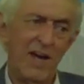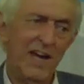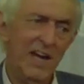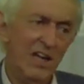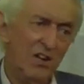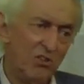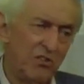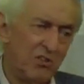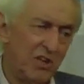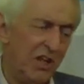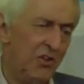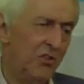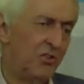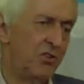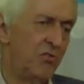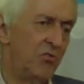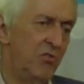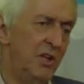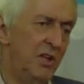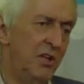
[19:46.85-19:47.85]

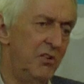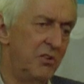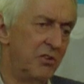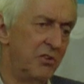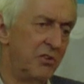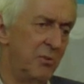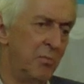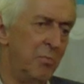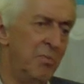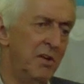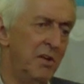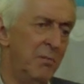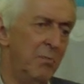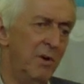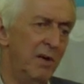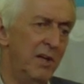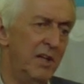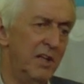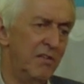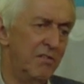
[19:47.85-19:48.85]
intense religious
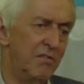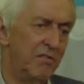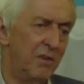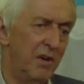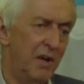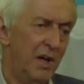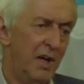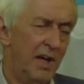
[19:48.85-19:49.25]
belief.